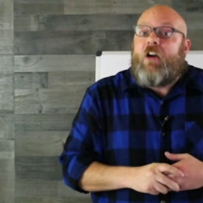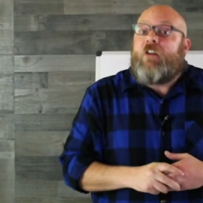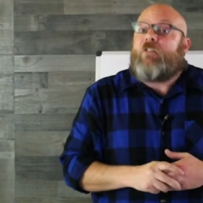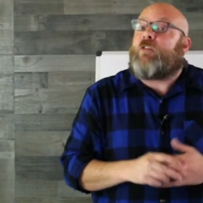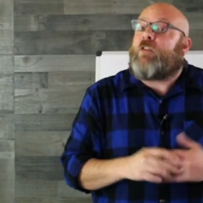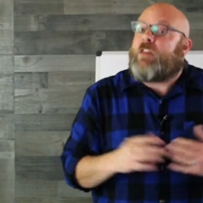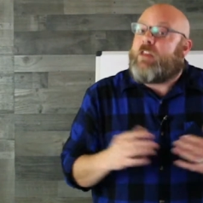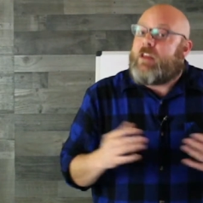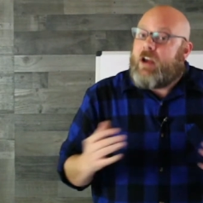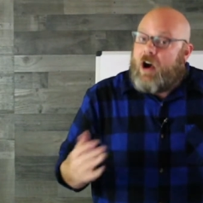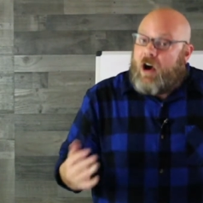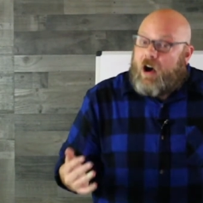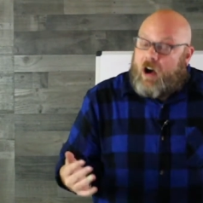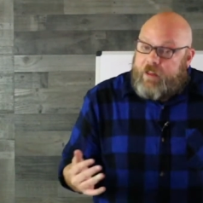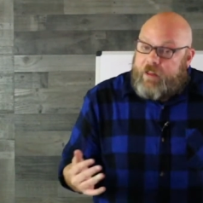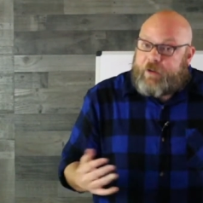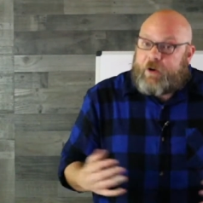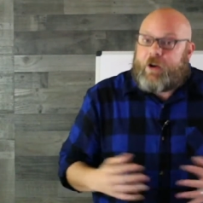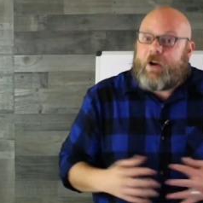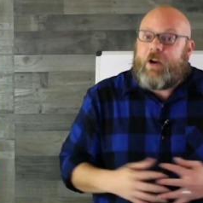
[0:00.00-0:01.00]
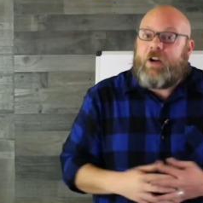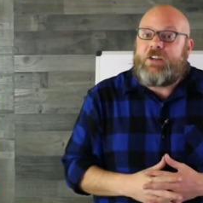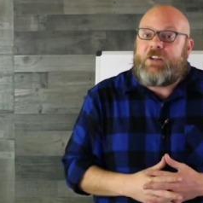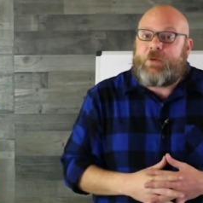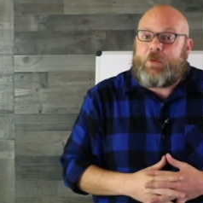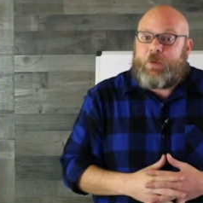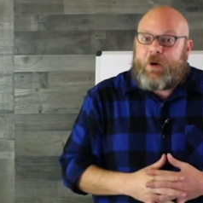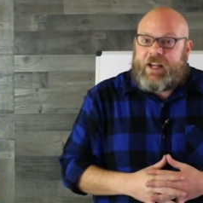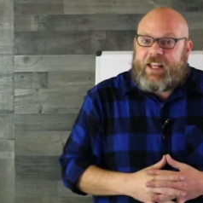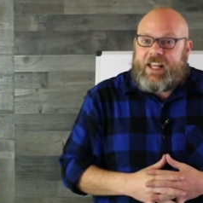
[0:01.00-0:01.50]
for the other
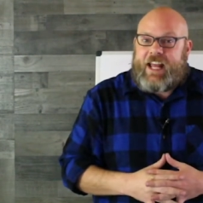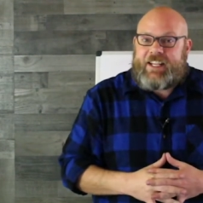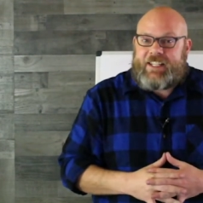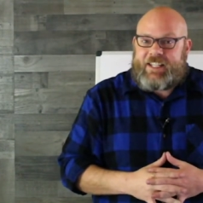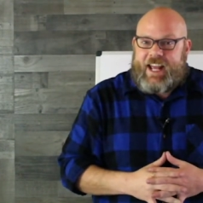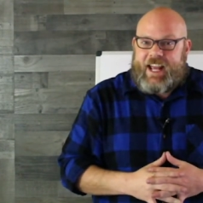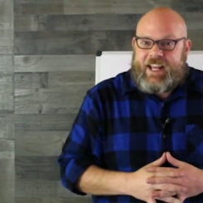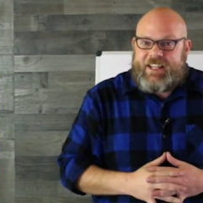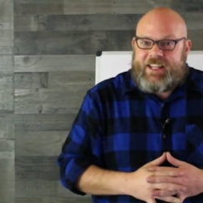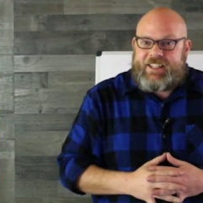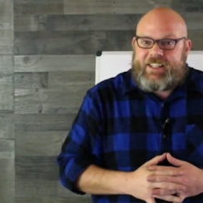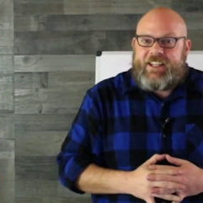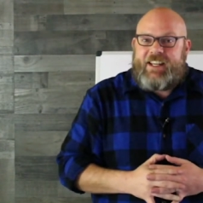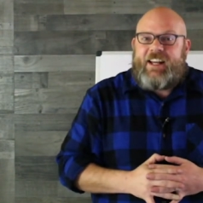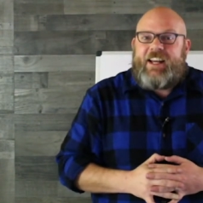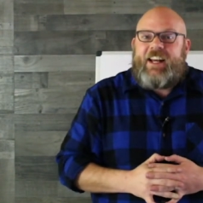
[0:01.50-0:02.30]
28 days,